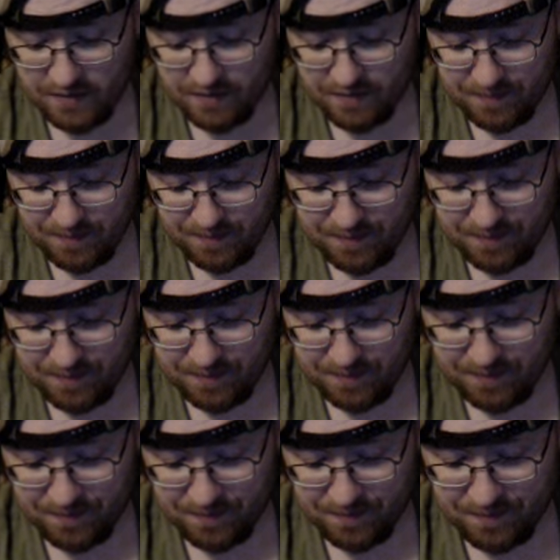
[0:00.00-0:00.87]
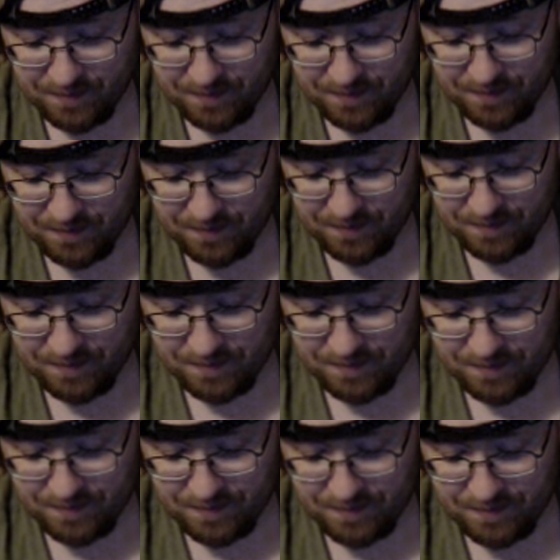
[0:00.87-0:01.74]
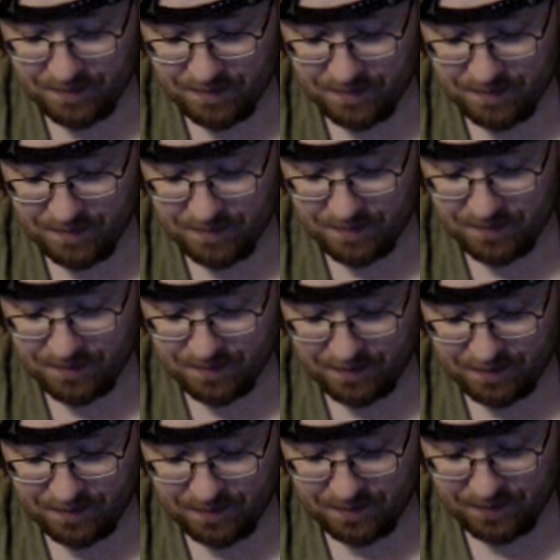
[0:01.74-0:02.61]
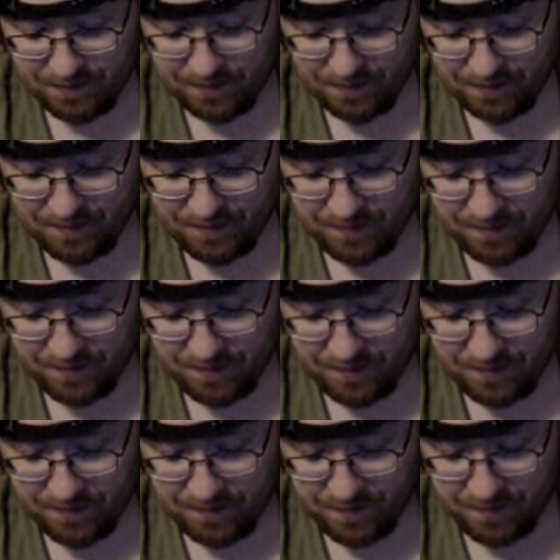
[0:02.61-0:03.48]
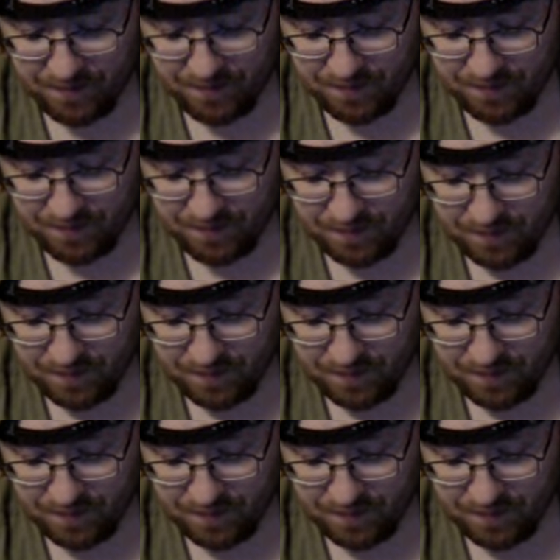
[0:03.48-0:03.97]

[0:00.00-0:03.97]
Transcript: Nobody speaks.